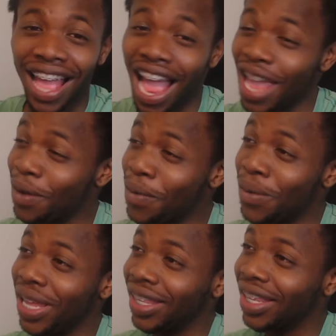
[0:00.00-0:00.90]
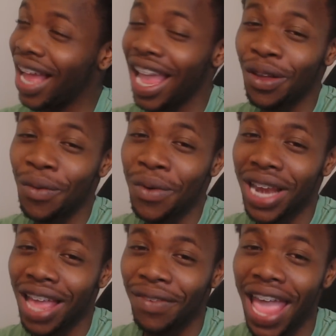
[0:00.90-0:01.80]
I quit. I quit.
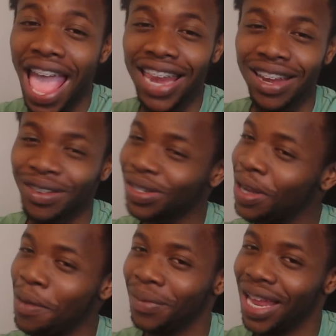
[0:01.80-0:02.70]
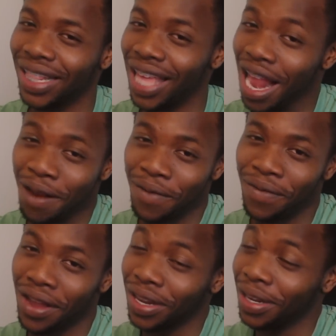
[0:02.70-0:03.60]
I've had it or something like that. I don't
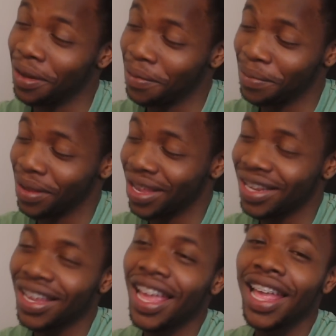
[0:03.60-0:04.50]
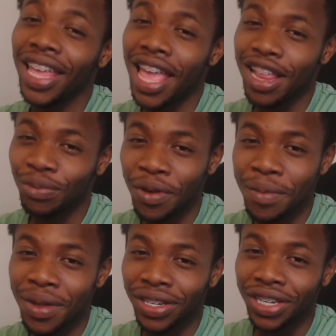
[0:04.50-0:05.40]
fucking know, but yeah, that's
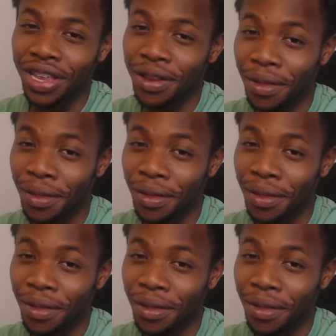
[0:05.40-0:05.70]
pretty much it.